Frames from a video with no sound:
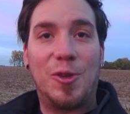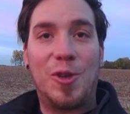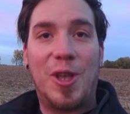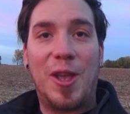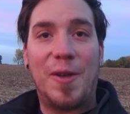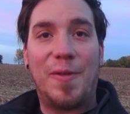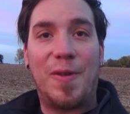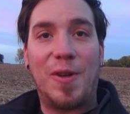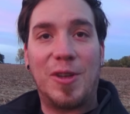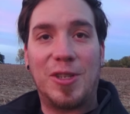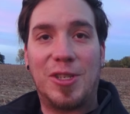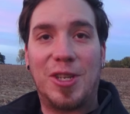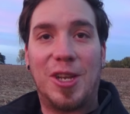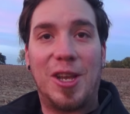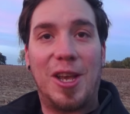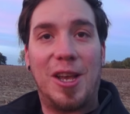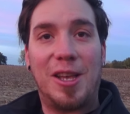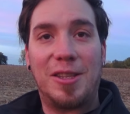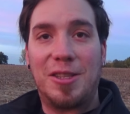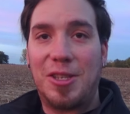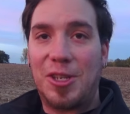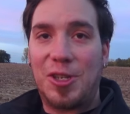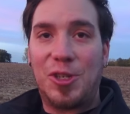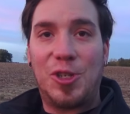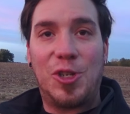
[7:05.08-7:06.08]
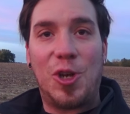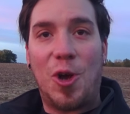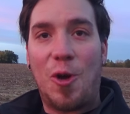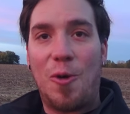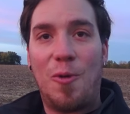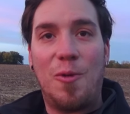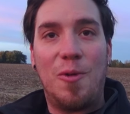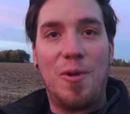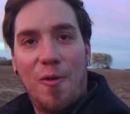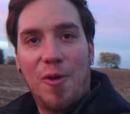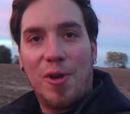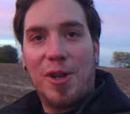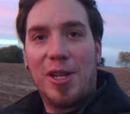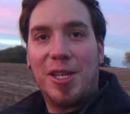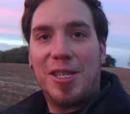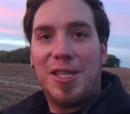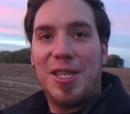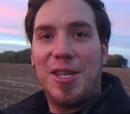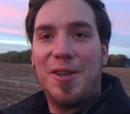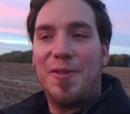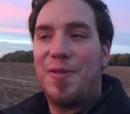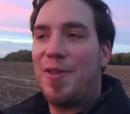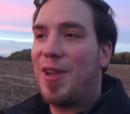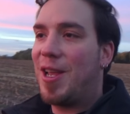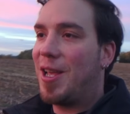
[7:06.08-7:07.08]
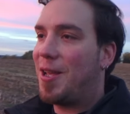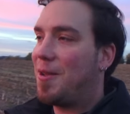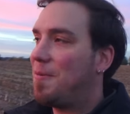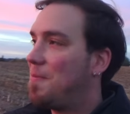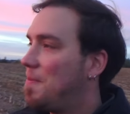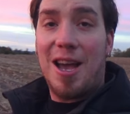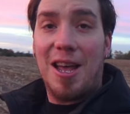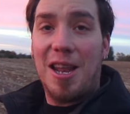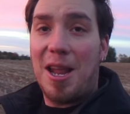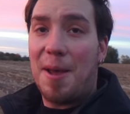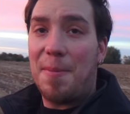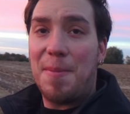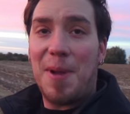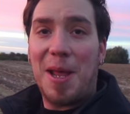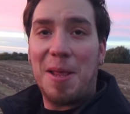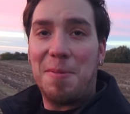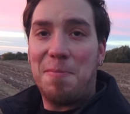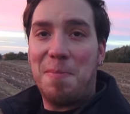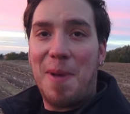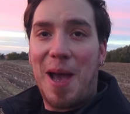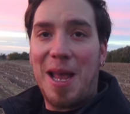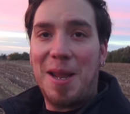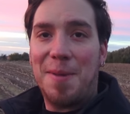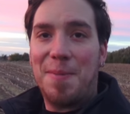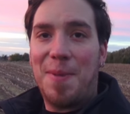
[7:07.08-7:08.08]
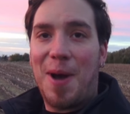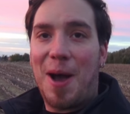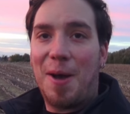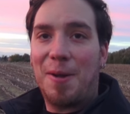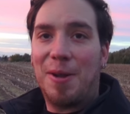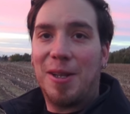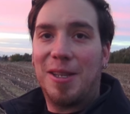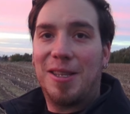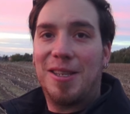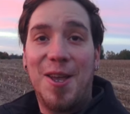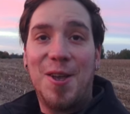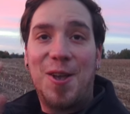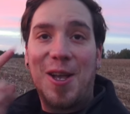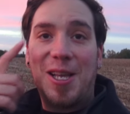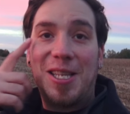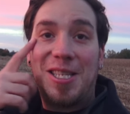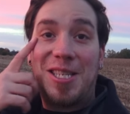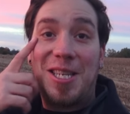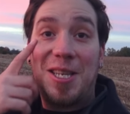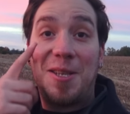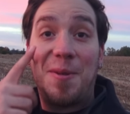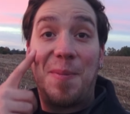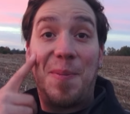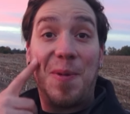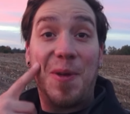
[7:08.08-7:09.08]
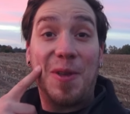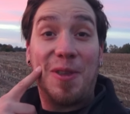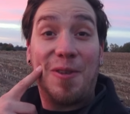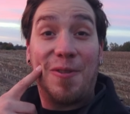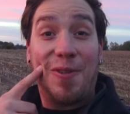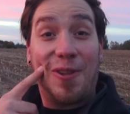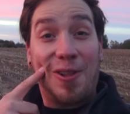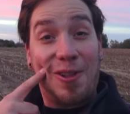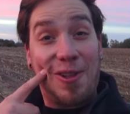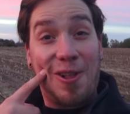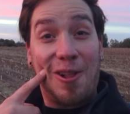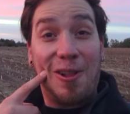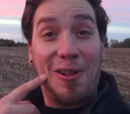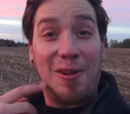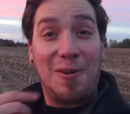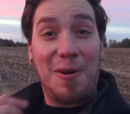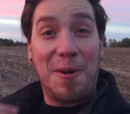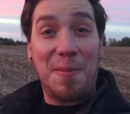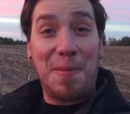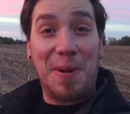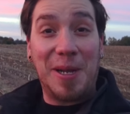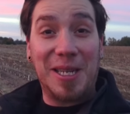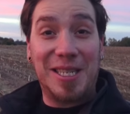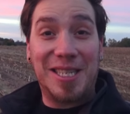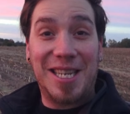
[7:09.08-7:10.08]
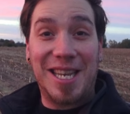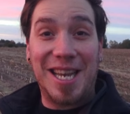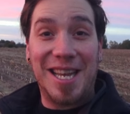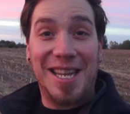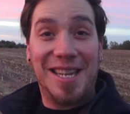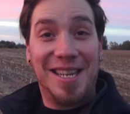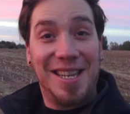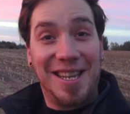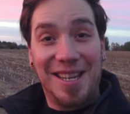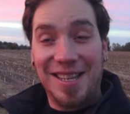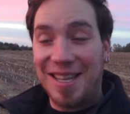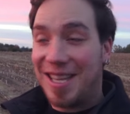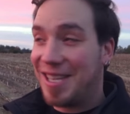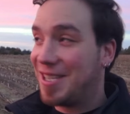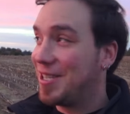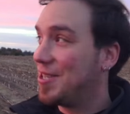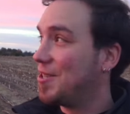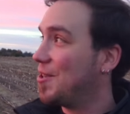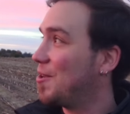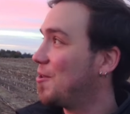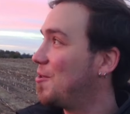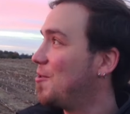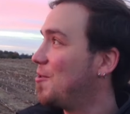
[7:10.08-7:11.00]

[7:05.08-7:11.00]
to give us uh, the show for this evening and I'm not mad about it. You can see the beautiful color on my skin. That's so